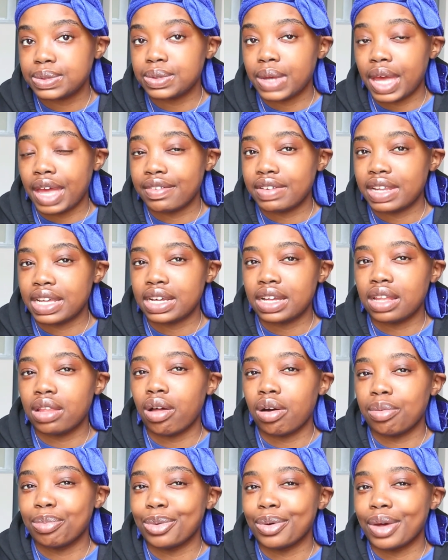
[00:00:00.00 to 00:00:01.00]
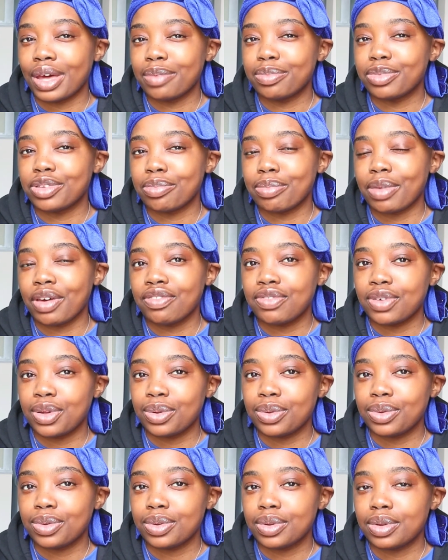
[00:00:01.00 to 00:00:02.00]
So I have like a lot more apps on my
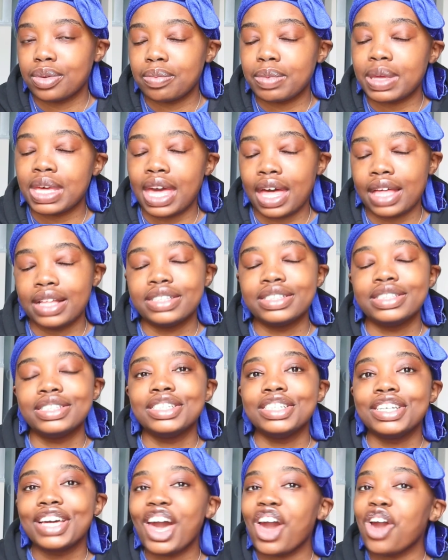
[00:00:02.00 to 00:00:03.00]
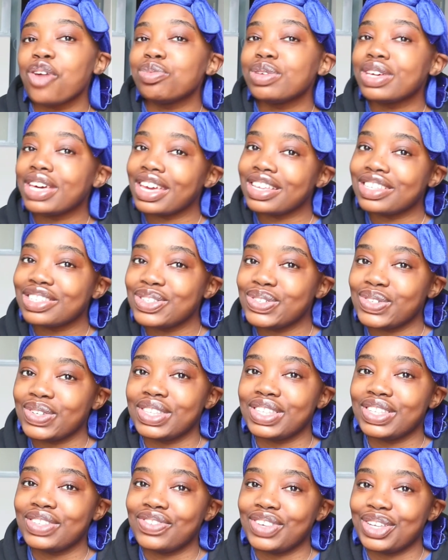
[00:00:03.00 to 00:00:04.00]
phone. But yeah, I hope you guys
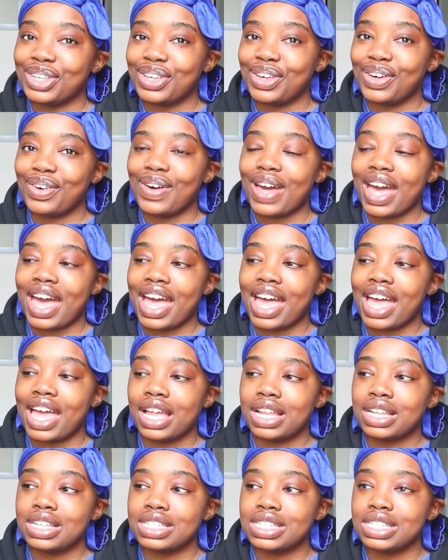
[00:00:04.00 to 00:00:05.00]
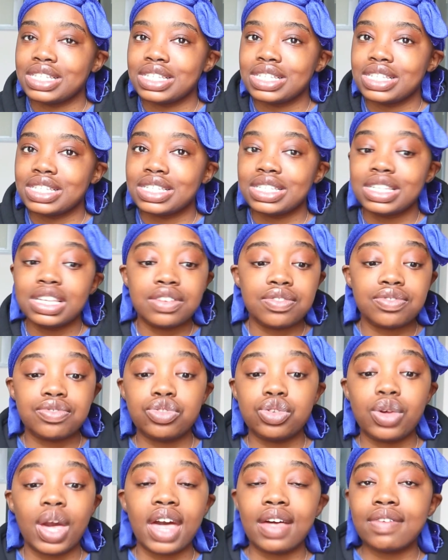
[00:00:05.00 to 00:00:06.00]
enjoyed this video, and
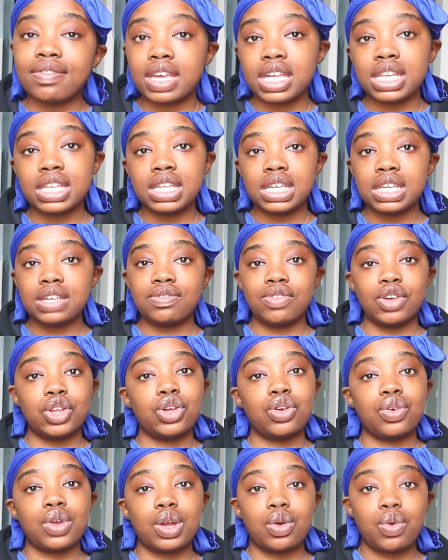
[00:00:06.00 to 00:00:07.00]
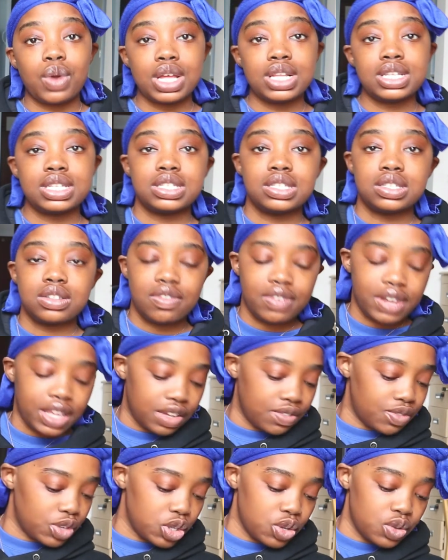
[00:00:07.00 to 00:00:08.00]
if you have any video requests of
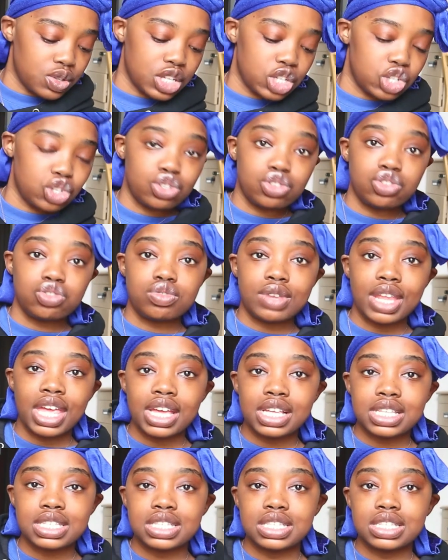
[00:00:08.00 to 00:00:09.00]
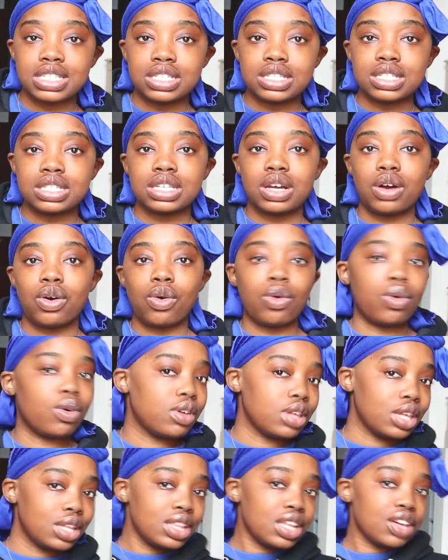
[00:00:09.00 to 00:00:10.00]
like videos I should do next
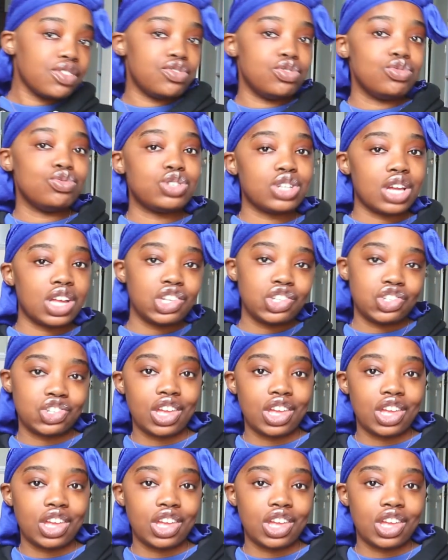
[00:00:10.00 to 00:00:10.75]
or in the future,